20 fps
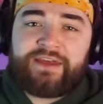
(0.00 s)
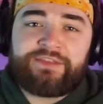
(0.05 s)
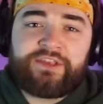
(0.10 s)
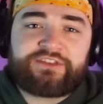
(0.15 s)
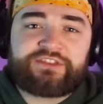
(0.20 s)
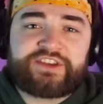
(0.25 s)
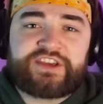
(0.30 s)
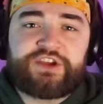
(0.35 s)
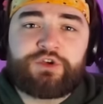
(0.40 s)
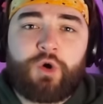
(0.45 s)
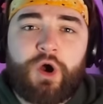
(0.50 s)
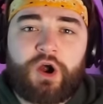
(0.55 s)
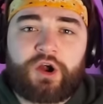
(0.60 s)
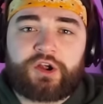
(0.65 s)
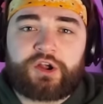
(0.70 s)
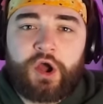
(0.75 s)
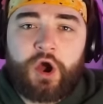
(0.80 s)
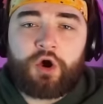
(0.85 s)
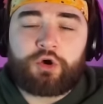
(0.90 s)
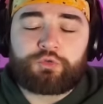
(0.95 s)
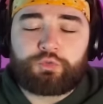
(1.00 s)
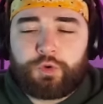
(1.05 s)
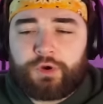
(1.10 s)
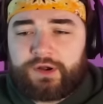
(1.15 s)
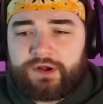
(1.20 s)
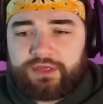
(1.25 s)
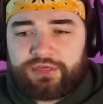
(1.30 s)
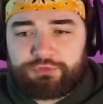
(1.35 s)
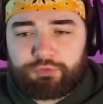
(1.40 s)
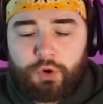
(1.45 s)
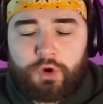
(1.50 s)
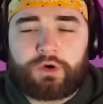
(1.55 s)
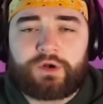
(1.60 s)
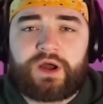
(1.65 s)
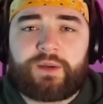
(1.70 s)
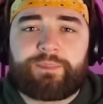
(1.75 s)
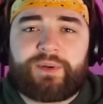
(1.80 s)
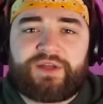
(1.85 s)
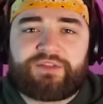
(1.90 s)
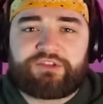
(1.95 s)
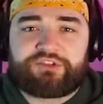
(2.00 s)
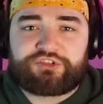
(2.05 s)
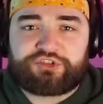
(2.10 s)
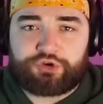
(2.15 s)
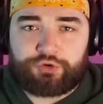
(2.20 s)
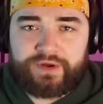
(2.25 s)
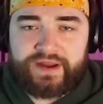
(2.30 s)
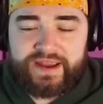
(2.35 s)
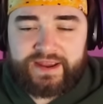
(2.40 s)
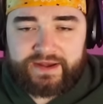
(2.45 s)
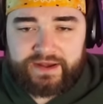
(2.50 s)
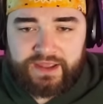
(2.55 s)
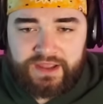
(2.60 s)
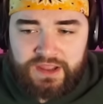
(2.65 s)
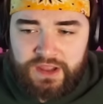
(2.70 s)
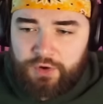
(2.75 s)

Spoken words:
this QR code. We're going to throw it up on the screen.